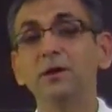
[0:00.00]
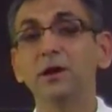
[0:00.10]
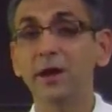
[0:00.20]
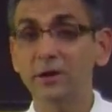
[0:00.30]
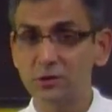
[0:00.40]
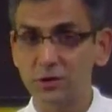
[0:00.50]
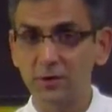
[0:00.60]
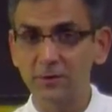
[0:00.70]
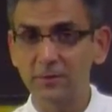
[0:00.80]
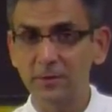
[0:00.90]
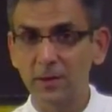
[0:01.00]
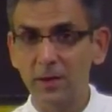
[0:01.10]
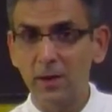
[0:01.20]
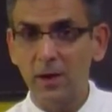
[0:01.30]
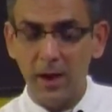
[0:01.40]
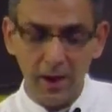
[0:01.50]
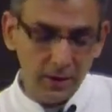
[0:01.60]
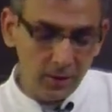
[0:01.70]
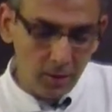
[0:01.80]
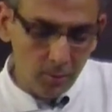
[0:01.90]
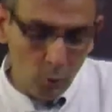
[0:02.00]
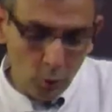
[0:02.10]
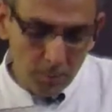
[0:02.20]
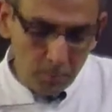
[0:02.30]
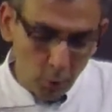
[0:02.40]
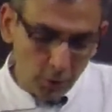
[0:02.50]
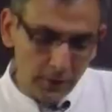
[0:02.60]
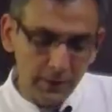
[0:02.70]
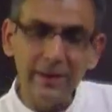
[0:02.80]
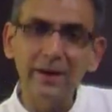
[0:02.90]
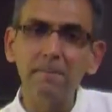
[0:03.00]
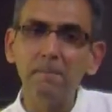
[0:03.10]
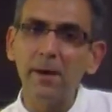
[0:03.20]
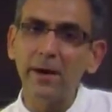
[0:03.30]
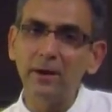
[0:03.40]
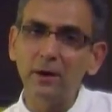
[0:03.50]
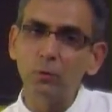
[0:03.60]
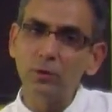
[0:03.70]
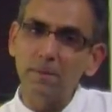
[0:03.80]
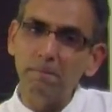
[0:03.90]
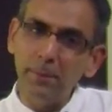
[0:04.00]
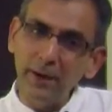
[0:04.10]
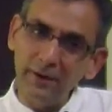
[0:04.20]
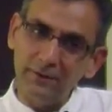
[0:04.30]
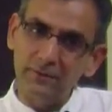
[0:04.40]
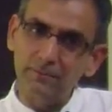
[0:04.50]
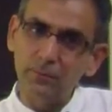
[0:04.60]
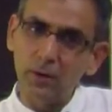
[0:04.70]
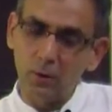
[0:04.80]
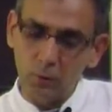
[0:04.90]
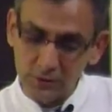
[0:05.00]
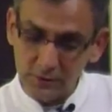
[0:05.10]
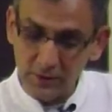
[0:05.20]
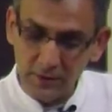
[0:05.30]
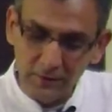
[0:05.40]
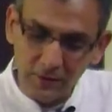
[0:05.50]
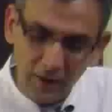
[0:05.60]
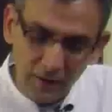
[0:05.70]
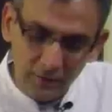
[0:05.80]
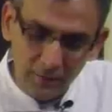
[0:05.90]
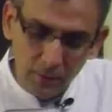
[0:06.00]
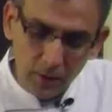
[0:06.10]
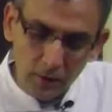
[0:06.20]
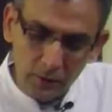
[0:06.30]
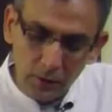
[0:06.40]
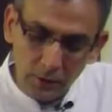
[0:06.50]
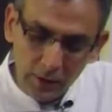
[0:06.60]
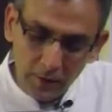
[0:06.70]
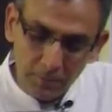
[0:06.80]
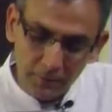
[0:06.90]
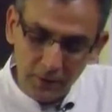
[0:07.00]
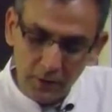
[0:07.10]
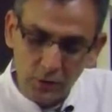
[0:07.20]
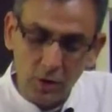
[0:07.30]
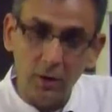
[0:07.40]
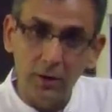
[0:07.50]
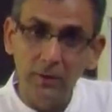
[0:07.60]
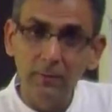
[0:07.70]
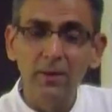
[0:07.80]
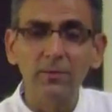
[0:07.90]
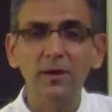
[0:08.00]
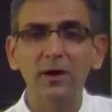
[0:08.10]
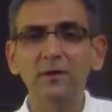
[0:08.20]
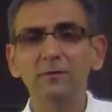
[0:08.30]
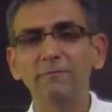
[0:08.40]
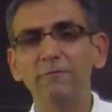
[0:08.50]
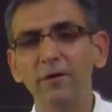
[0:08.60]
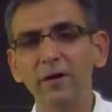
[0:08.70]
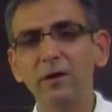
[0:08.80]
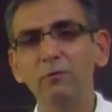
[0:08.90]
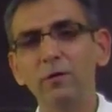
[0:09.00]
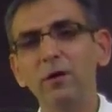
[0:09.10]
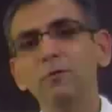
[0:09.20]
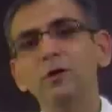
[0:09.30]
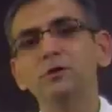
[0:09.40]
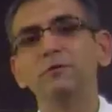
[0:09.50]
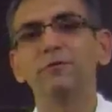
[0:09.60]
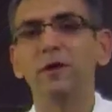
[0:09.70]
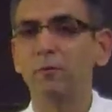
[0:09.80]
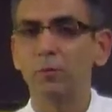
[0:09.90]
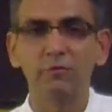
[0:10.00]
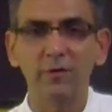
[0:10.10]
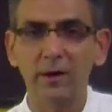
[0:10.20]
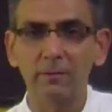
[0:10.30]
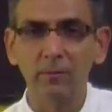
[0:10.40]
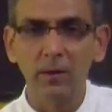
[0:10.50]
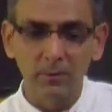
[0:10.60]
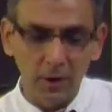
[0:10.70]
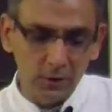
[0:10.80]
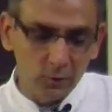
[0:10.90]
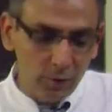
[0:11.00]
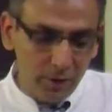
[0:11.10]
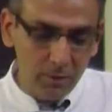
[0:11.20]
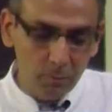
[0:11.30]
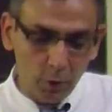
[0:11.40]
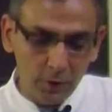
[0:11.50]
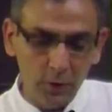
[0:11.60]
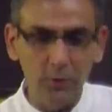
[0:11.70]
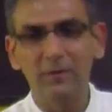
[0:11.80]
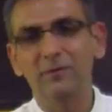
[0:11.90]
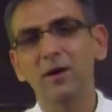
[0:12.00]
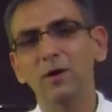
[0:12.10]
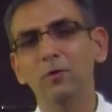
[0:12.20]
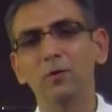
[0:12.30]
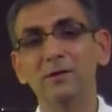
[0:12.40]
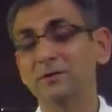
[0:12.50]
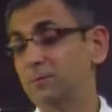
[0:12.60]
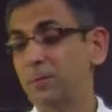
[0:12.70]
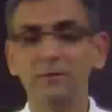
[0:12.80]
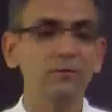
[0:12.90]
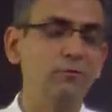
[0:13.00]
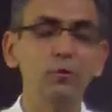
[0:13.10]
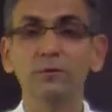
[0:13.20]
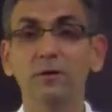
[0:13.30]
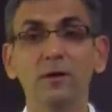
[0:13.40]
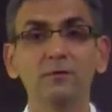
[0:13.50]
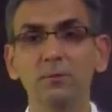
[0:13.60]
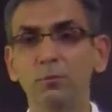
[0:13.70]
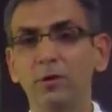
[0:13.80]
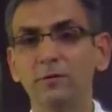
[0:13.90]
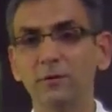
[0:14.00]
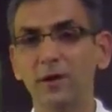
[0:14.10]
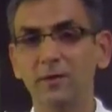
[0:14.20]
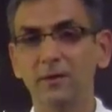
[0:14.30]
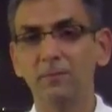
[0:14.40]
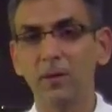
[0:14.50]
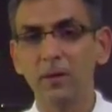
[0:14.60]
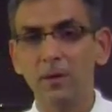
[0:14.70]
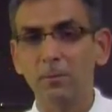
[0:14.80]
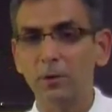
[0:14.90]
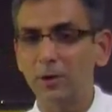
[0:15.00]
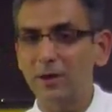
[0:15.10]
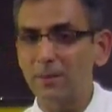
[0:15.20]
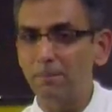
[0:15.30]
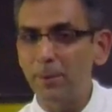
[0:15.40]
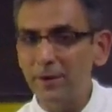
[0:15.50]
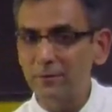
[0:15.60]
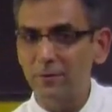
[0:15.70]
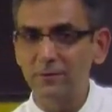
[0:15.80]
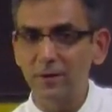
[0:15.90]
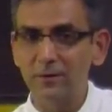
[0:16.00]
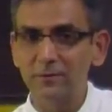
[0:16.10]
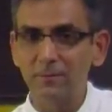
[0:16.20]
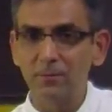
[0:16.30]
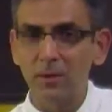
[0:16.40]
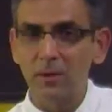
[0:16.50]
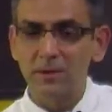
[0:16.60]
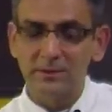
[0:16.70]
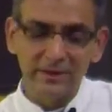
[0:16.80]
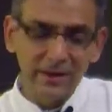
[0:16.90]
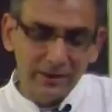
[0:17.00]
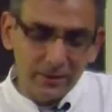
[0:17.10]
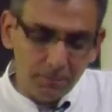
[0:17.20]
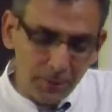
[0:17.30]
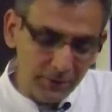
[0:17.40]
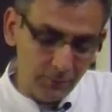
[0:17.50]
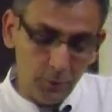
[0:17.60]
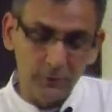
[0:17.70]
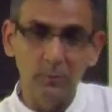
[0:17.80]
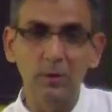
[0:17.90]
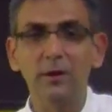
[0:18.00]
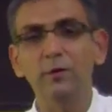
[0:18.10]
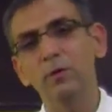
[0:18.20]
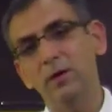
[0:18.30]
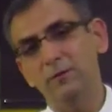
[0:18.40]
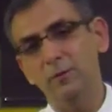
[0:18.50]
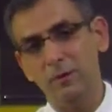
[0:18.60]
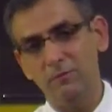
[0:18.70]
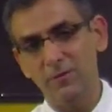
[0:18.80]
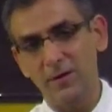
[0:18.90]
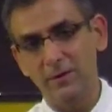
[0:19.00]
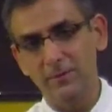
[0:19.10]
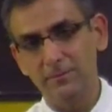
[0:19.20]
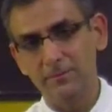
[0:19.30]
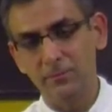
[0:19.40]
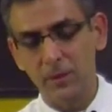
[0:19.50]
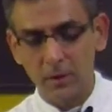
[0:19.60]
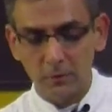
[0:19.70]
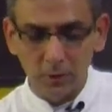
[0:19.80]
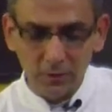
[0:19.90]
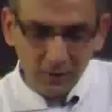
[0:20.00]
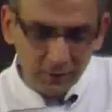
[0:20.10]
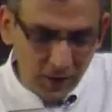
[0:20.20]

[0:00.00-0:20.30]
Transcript: textures, and more importantly, combine it with a base, which is in this case, a 38% chocolate that is very, very rich in flavor profile. Now, it's very important. You can say, you know, I'll just pick some fruits and nuts and put this together. But to get the best results, select the best possible ingredients you can find. So in this